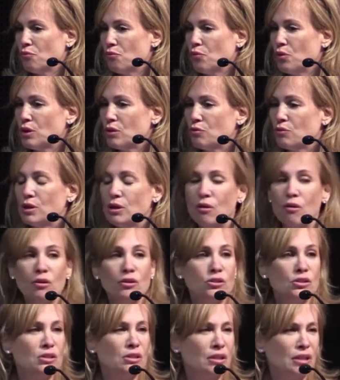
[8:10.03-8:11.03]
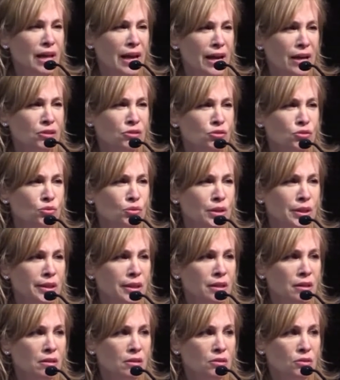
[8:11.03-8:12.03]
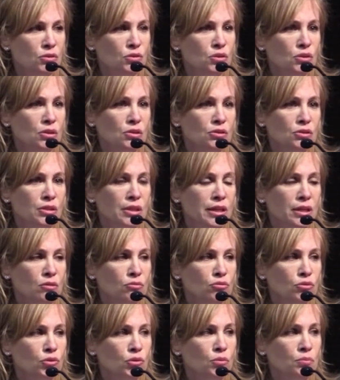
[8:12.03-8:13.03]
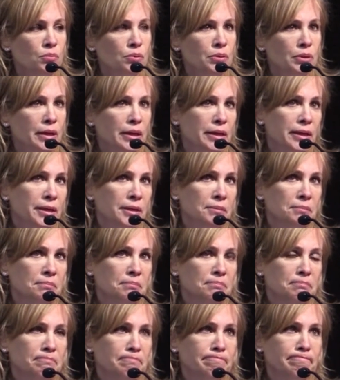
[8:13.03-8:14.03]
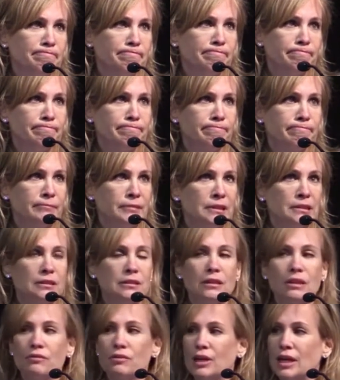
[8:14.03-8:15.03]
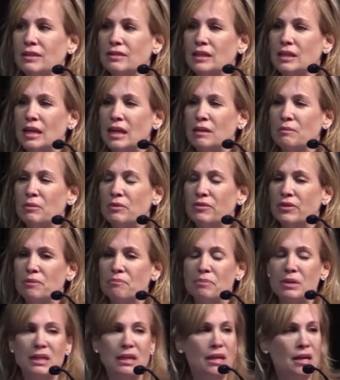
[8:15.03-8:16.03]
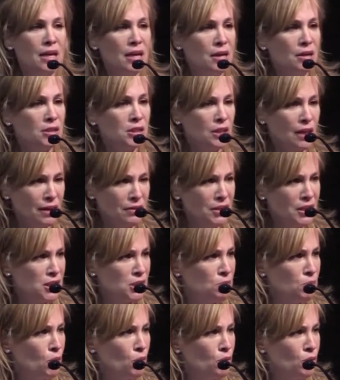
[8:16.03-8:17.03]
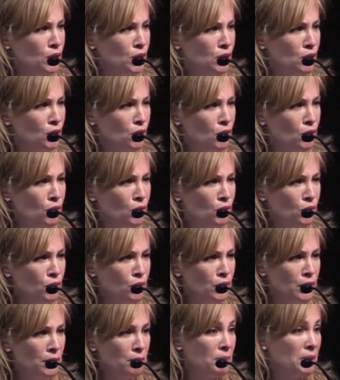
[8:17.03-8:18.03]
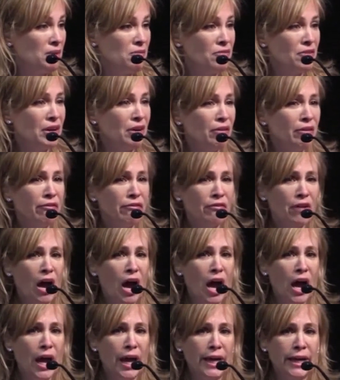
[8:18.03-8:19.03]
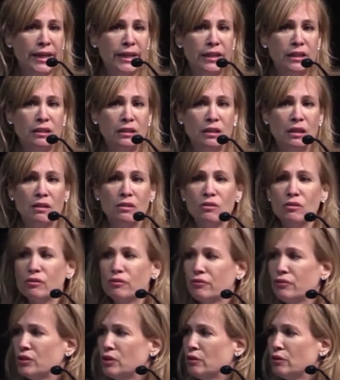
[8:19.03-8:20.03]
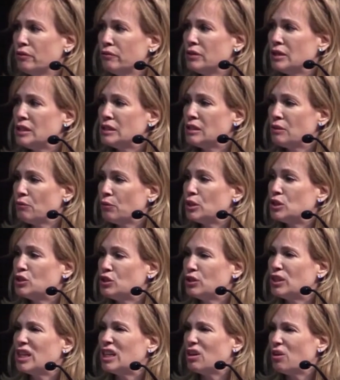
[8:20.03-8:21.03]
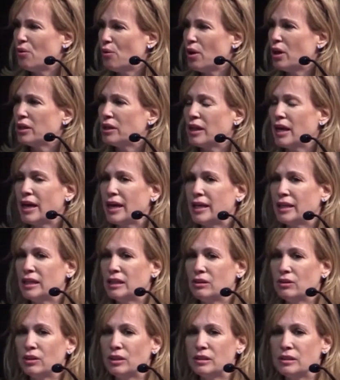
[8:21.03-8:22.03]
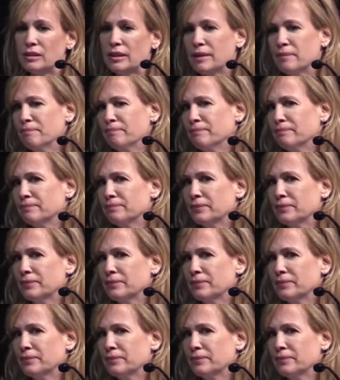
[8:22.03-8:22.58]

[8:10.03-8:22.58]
With regards to the last one, there's a group, I forget the name of it, but I think Spokio, Been Verified. There are a few of these in which you can go online and you can say,